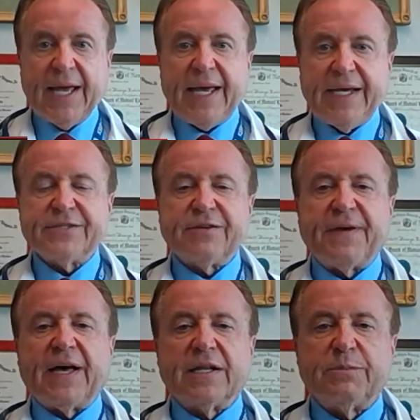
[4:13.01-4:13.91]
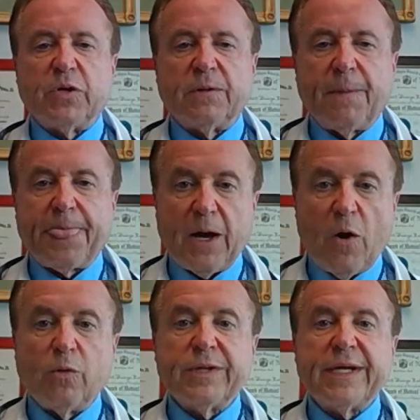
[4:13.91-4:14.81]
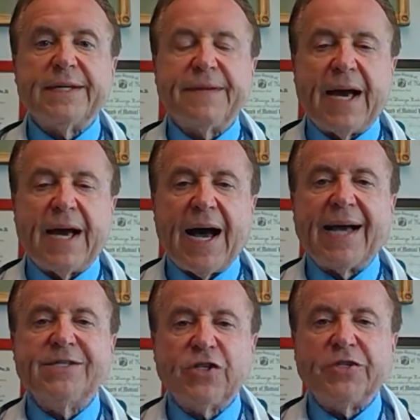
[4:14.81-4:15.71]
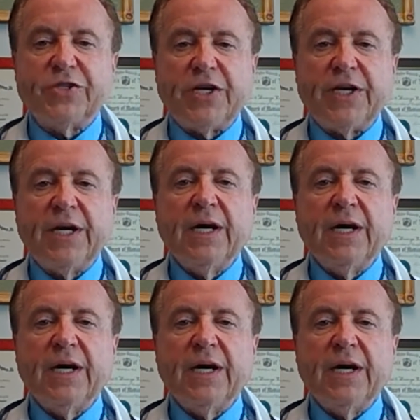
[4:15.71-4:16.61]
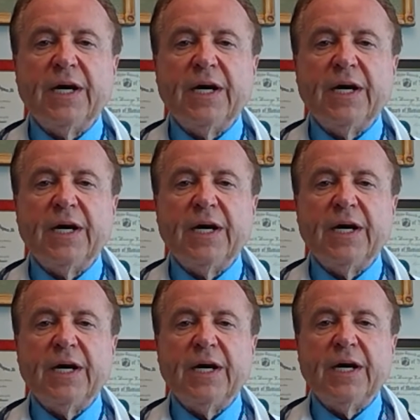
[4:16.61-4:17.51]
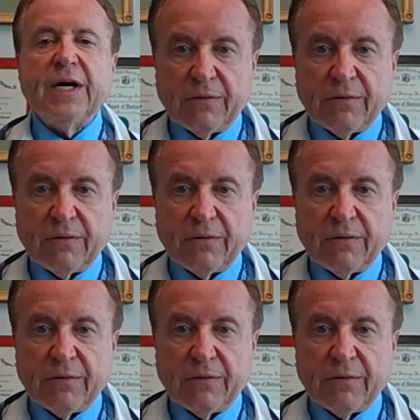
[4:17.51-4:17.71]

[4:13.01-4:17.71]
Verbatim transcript: is available only in the I G G uh, isotype mm-hmm.